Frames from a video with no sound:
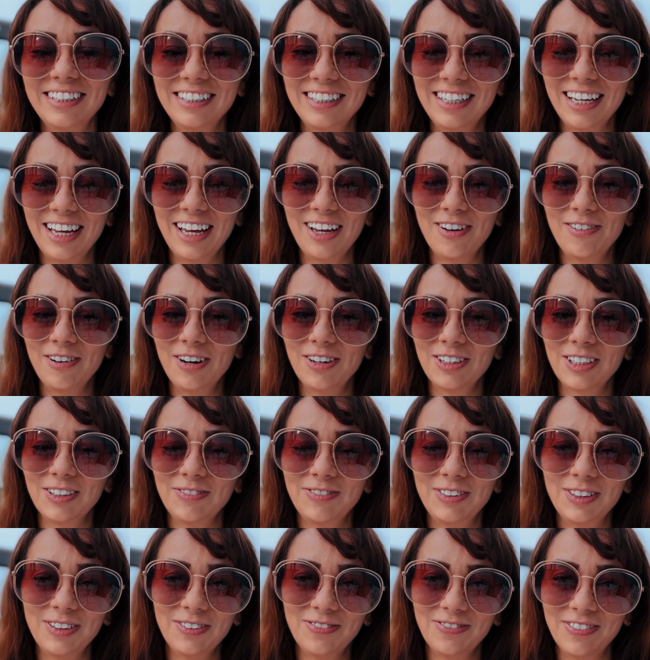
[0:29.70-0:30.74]
day.
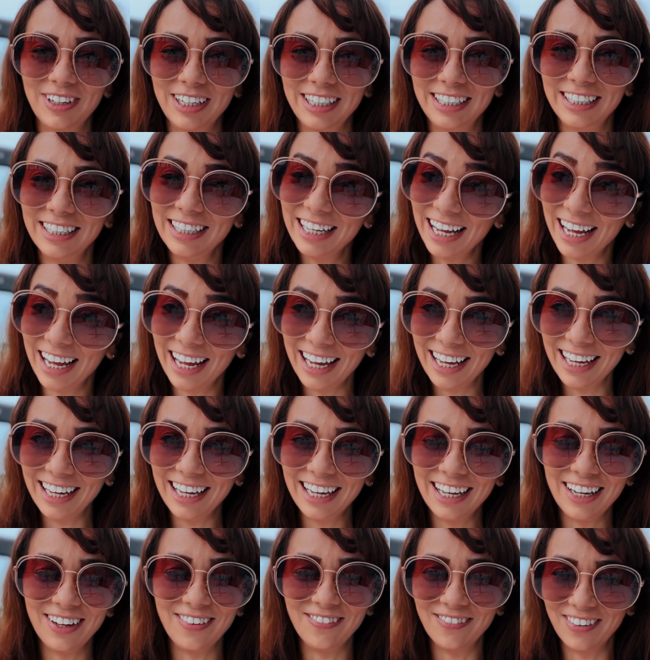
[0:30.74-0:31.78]
Welcome to my
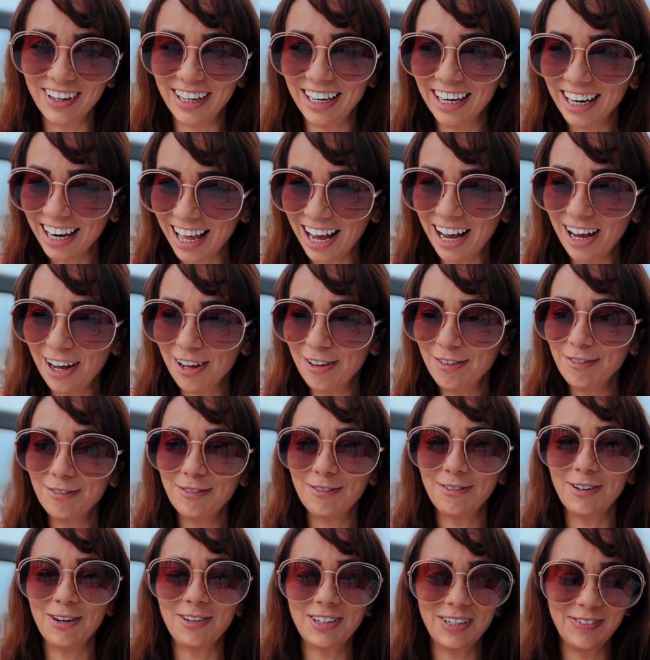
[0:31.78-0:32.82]
day in my
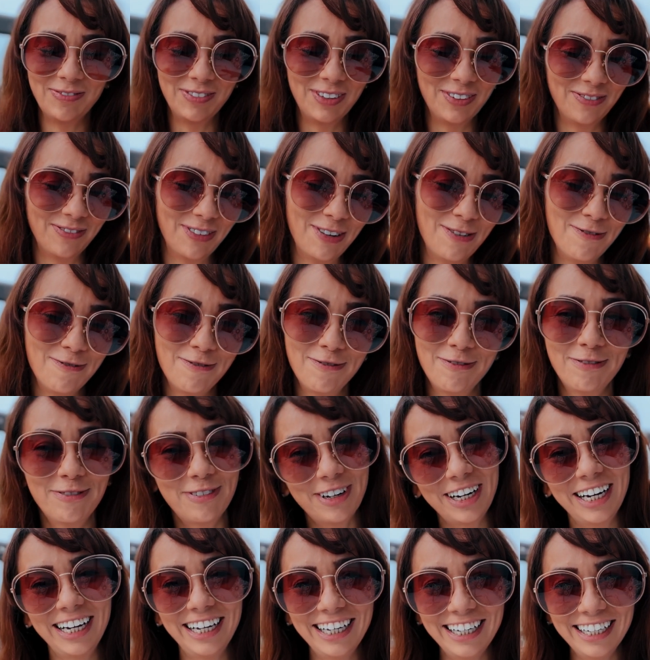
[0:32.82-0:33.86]
life. Welcome to my
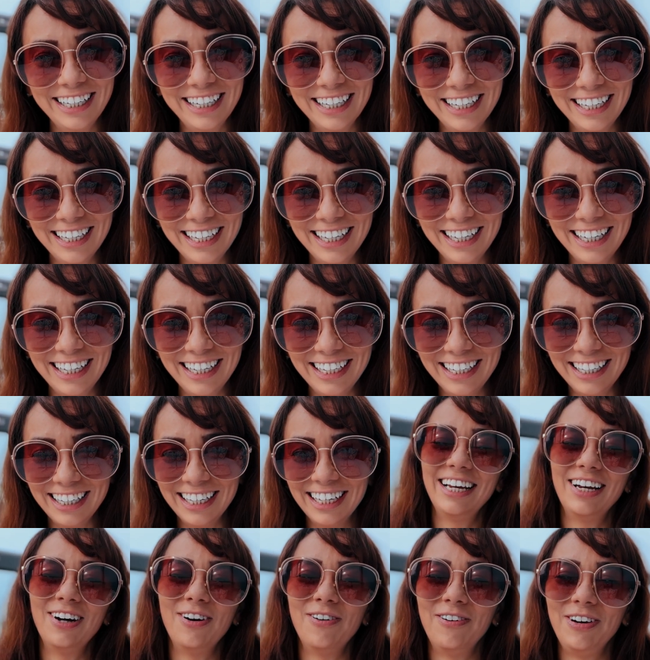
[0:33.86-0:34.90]
Friday.
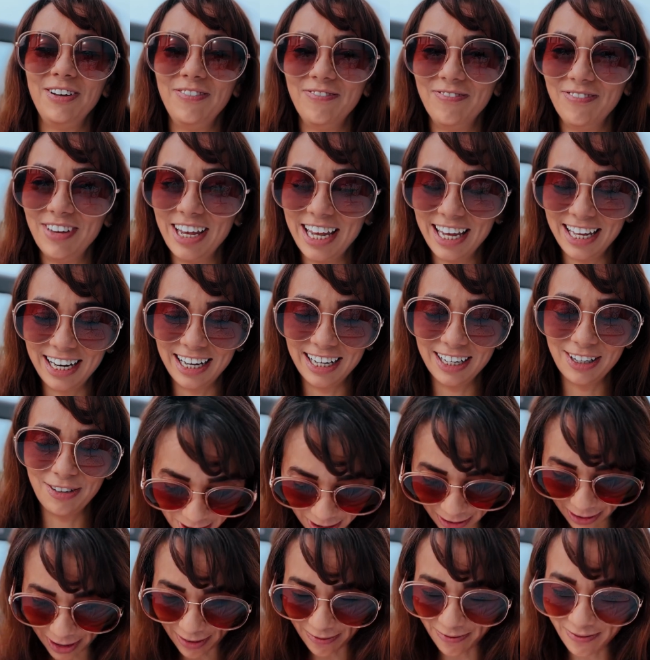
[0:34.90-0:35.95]
We made
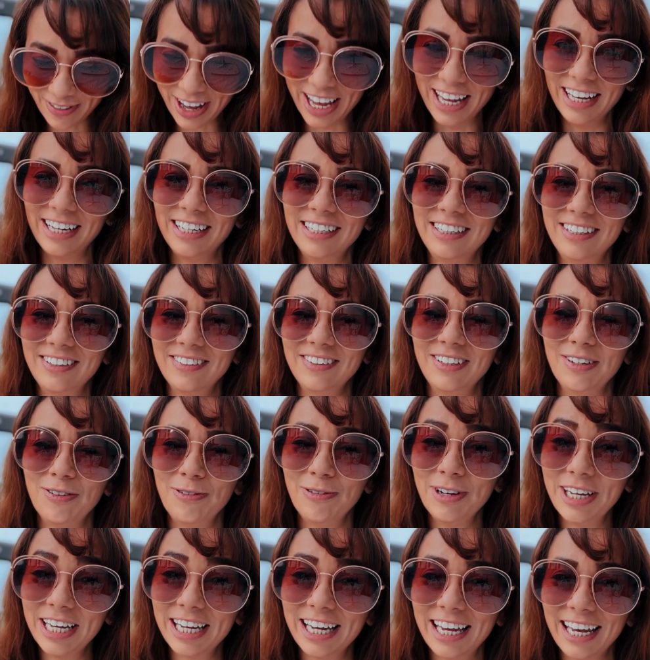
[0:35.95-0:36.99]
it. We made it to the
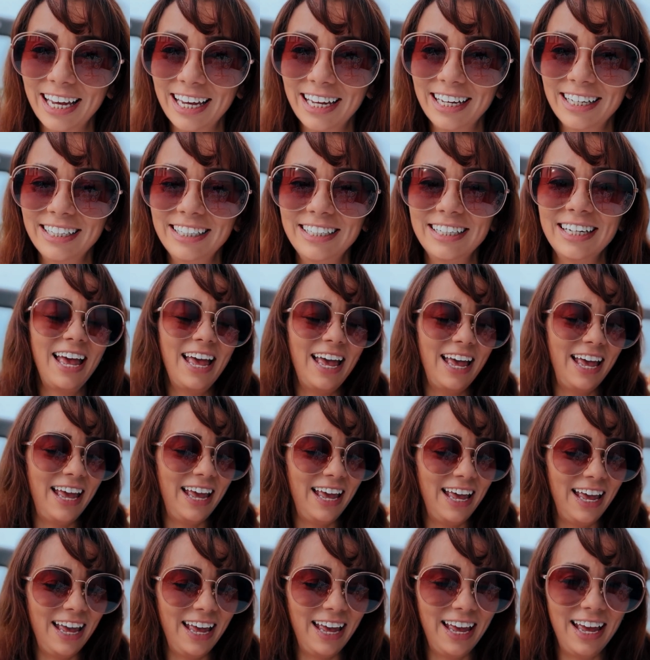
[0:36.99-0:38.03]
weekend.
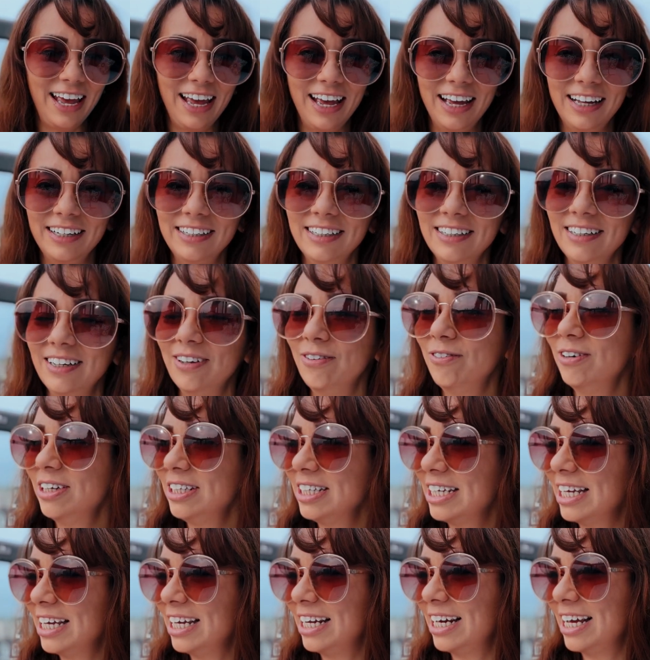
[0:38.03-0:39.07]
And
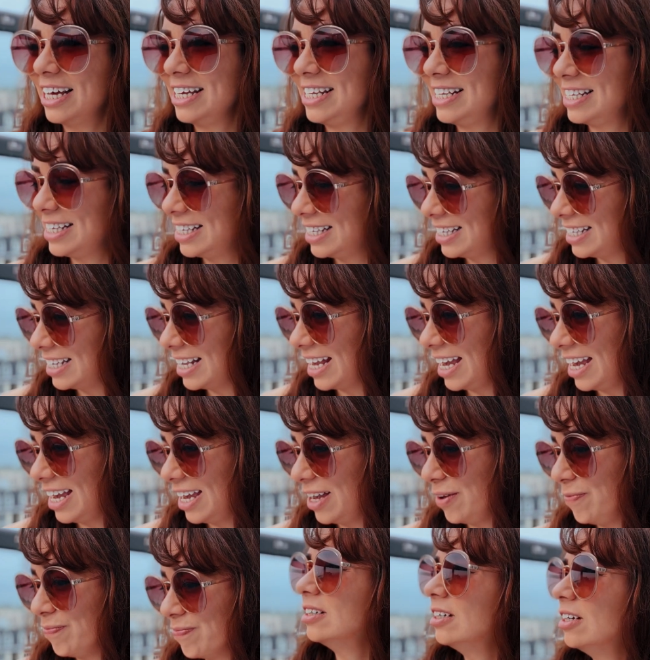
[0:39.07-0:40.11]
what can I
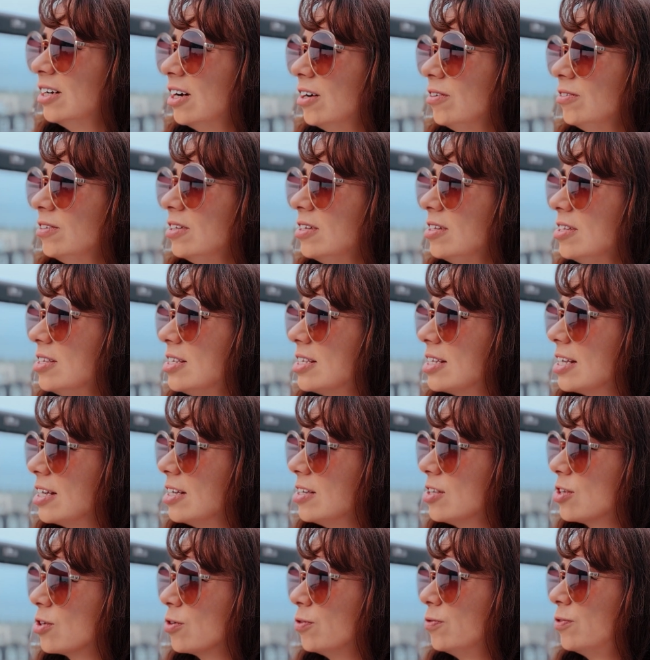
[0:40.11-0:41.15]
say? I wouldn't say
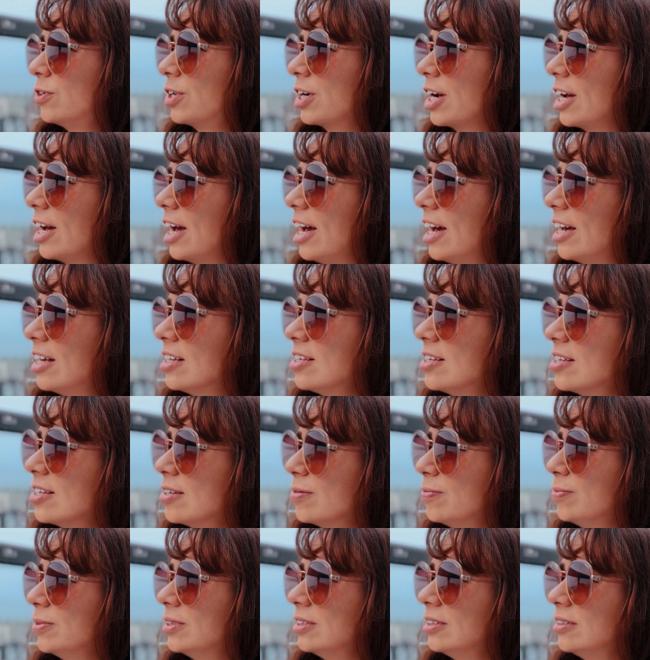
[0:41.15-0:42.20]
it's
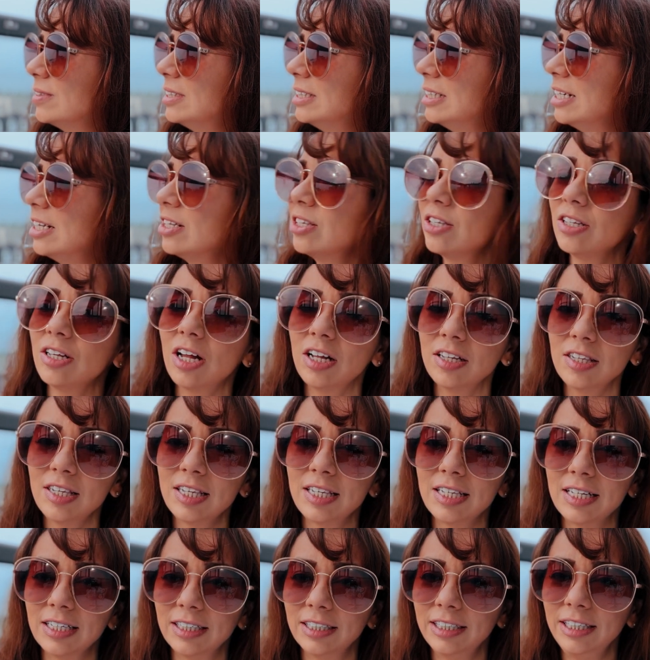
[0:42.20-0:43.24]
overcast, but it's not
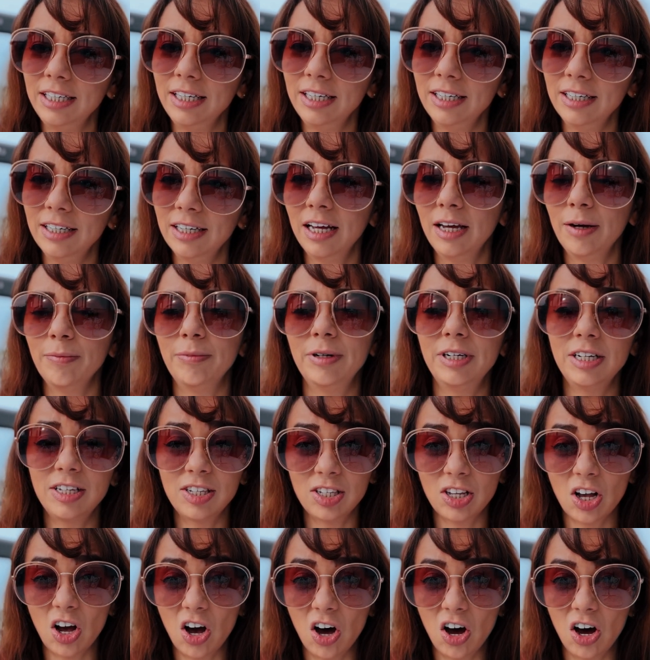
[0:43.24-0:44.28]
sunny, but
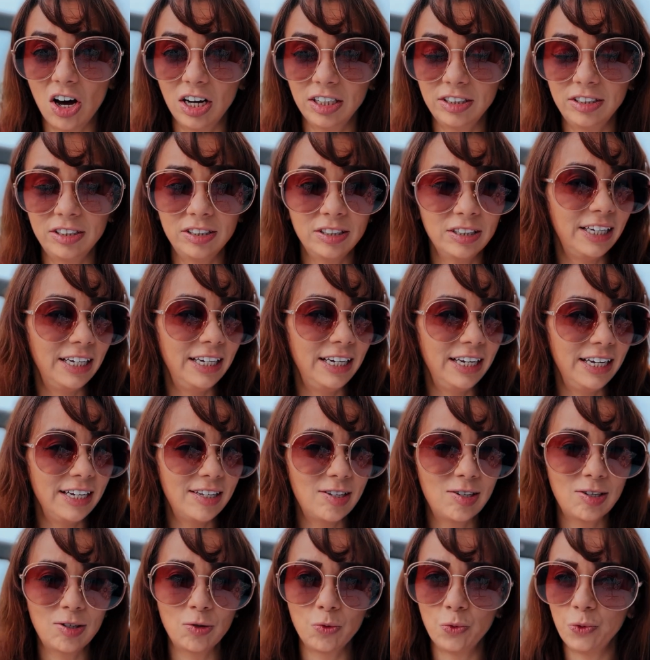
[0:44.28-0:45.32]
it's hot.
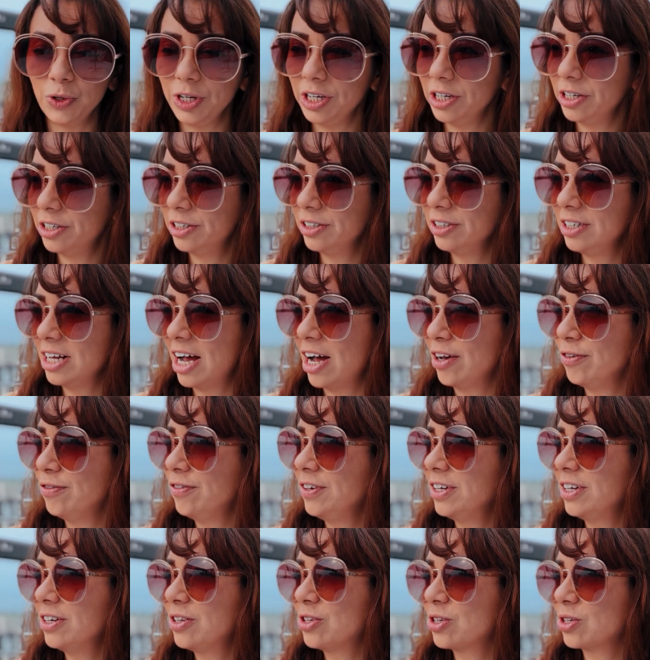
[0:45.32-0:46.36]
It's weird. I
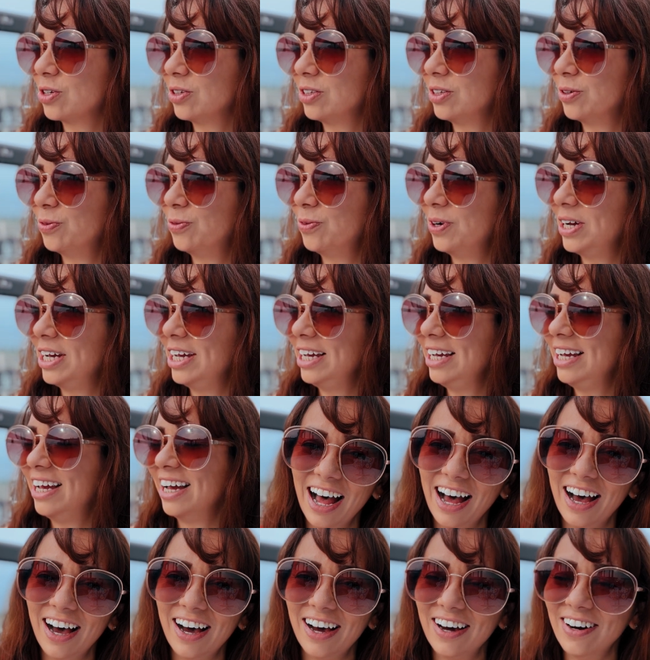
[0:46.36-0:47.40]
think it's gonna rain.
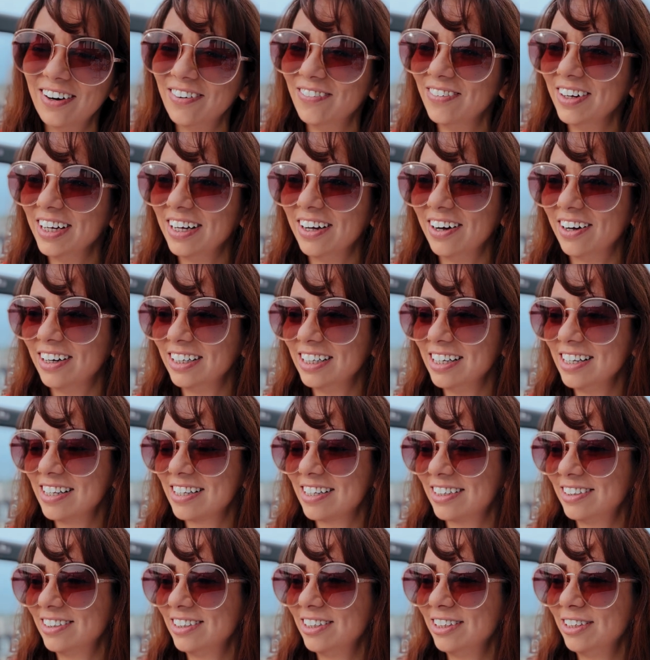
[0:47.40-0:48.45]
Oh my God, I
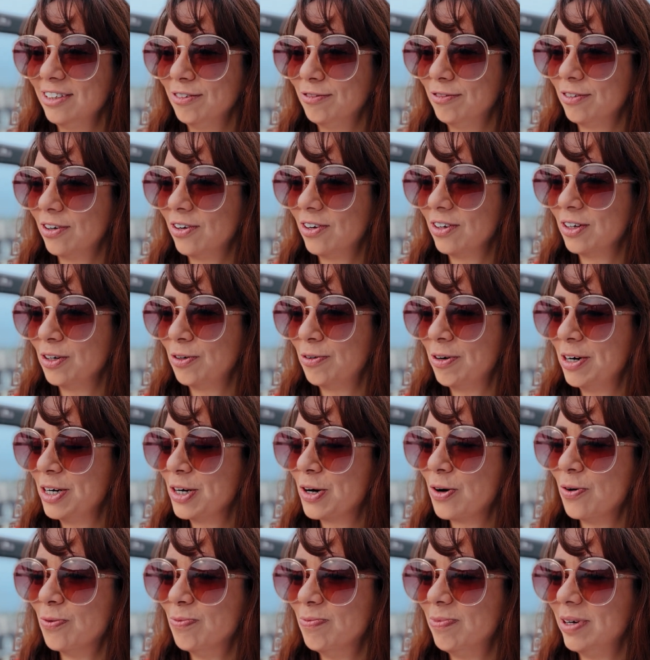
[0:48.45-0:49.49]
started the vlog already
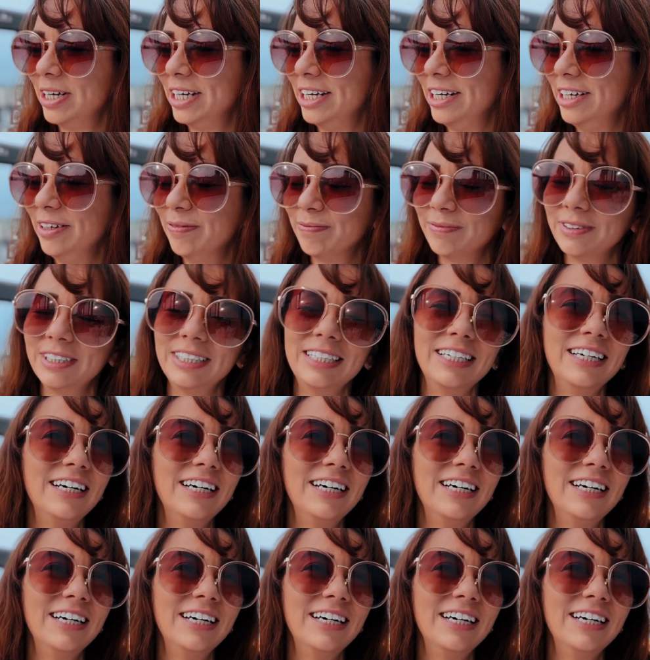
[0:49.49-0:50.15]
complaining.